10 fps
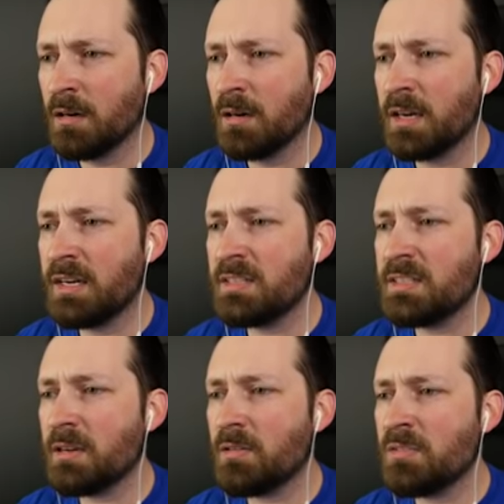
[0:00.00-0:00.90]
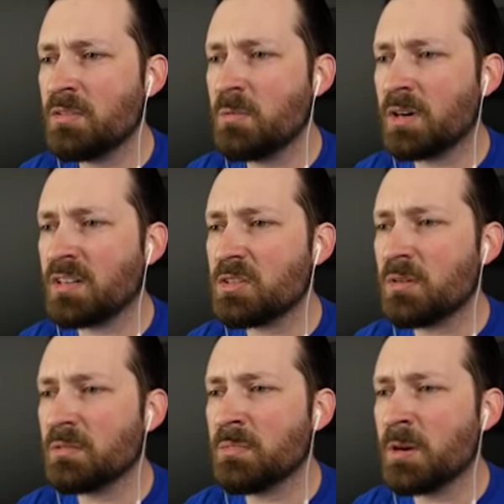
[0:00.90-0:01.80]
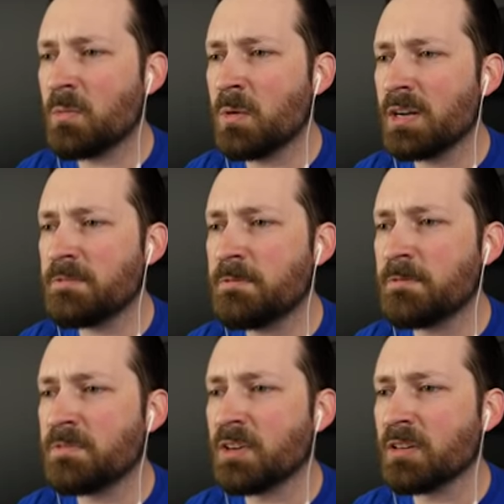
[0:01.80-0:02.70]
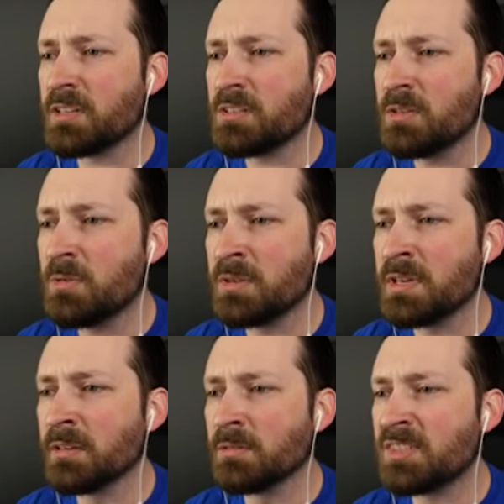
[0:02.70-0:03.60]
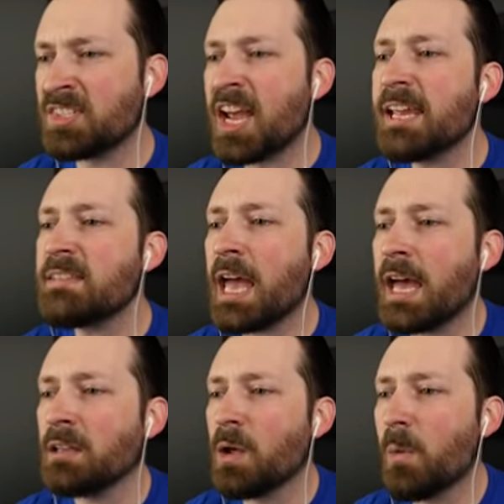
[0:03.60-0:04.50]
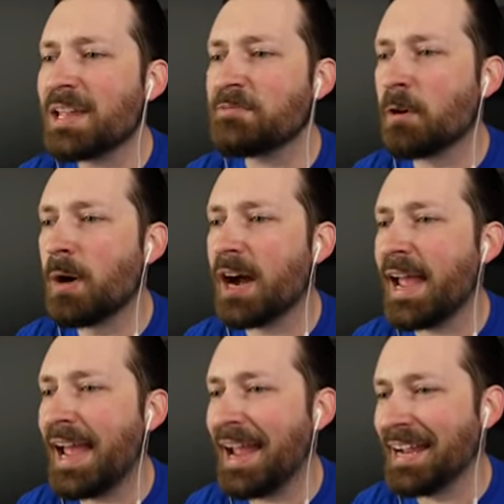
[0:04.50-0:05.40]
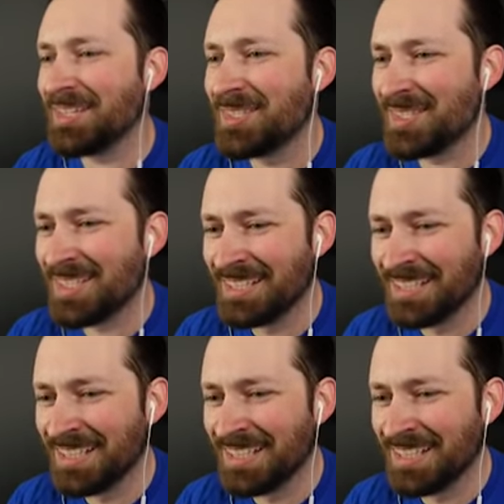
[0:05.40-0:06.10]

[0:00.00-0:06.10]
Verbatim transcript: I'm gonna tell you what I told my wife of thirty-two years. Stay the hell away from my ass.